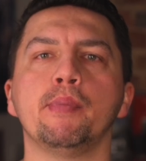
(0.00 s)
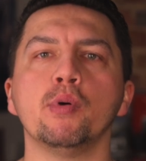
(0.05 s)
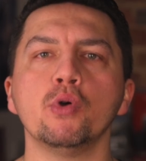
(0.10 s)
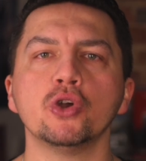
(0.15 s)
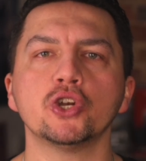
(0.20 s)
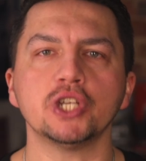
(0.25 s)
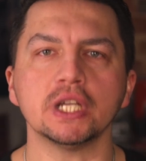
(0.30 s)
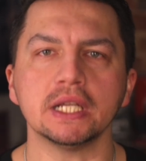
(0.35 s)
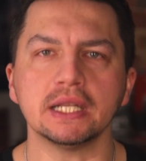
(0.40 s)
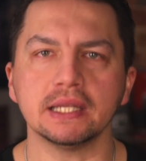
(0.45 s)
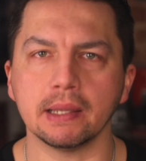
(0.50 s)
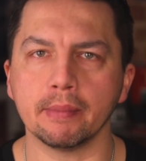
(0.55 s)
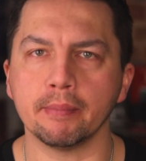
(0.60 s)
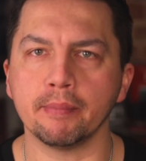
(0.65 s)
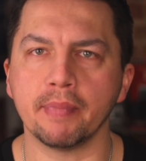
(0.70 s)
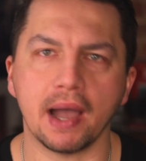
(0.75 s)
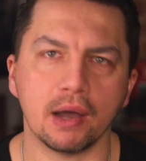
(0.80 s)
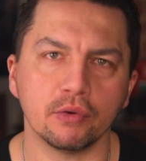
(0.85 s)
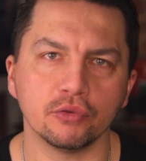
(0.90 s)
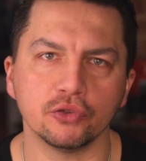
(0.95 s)
pushing the
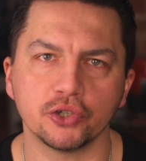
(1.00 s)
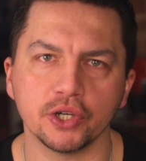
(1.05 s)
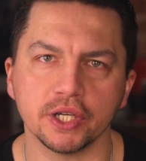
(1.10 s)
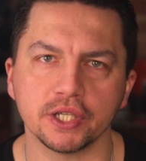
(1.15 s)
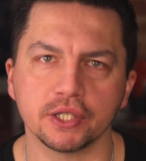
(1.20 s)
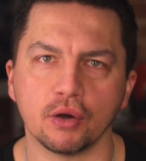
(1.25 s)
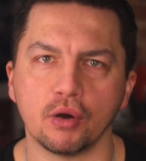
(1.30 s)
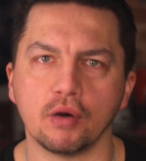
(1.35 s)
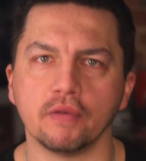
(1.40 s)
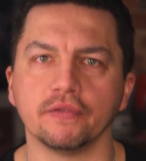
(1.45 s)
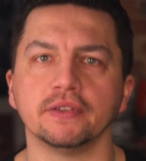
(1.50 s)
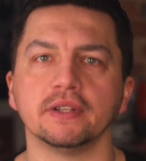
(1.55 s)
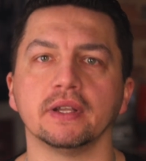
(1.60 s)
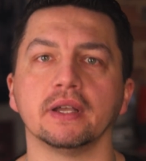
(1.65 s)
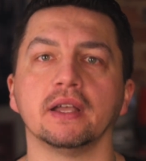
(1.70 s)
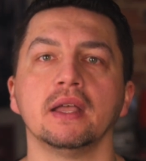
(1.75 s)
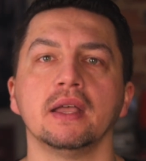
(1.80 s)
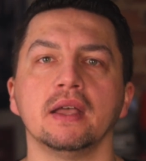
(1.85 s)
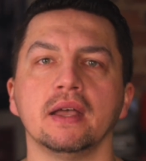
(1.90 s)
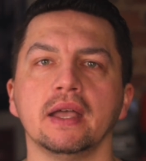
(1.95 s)
boundaries of
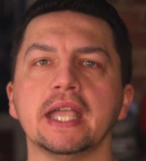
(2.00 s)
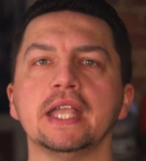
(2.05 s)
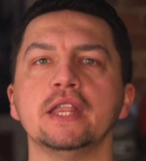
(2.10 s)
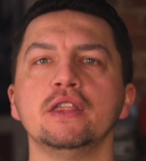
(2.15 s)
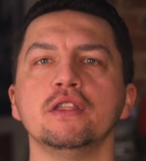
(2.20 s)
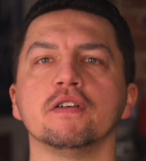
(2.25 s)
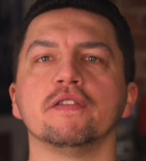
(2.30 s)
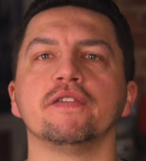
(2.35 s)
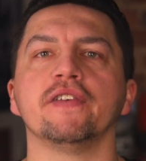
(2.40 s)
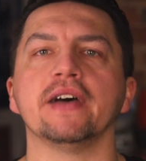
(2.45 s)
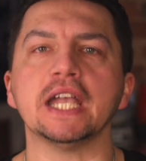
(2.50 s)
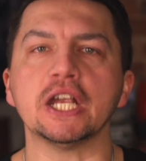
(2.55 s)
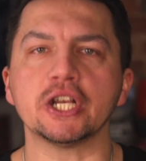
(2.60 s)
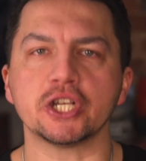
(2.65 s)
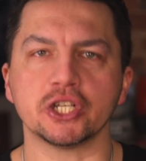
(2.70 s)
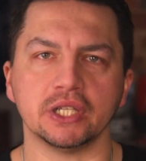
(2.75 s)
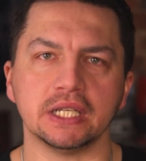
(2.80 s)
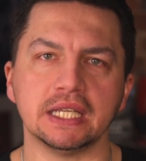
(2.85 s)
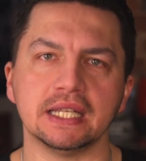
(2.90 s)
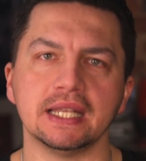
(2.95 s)
the
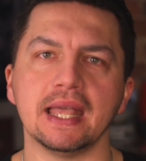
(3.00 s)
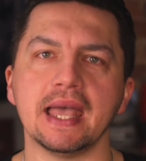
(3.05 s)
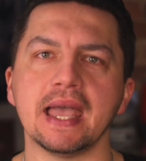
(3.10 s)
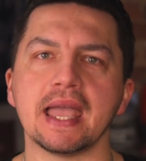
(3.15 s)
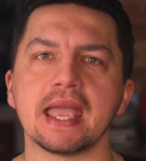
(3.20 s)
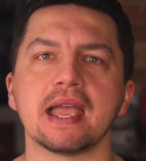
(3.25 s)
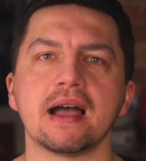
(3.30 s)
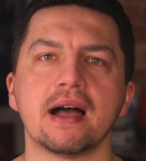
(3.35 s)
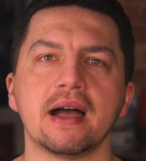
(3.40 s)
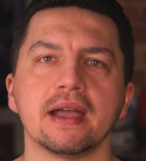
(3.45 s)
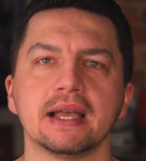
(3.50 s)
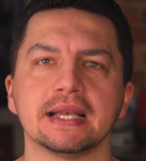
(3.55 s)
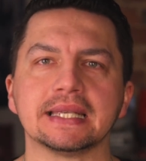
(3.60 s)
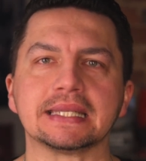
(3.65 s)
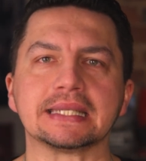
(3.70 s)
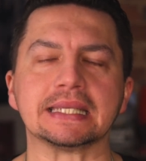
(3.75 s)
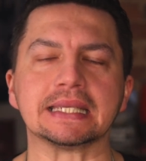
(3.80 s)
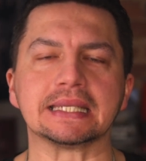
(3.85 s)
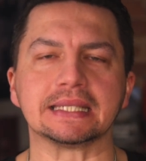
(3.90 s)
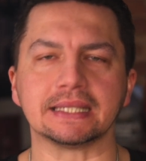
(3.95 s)
innovation in AI
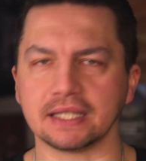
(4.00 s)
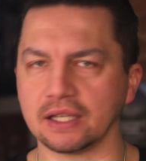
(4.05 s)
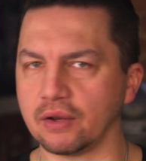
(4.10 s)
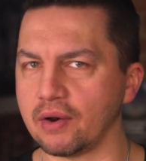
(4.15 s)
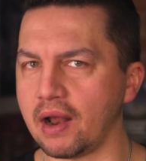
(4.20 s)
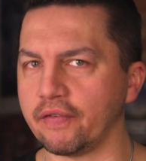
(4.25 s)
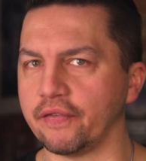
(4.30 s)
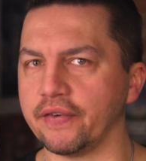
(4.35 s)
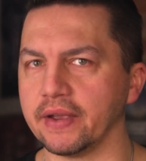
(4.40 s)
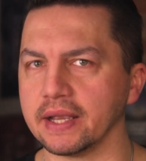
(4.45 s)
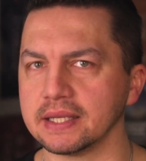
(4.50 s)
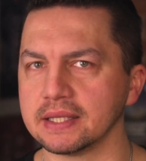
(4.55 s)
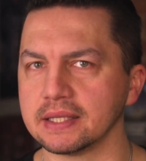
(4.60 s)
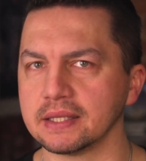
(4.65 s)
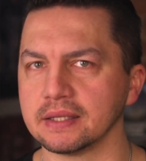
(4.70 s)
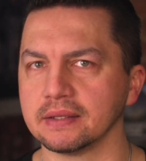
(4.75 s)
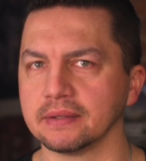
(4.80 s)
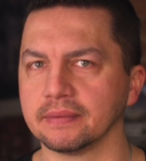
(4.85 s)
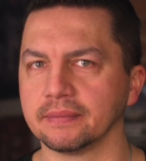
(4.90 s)
assisted graphics.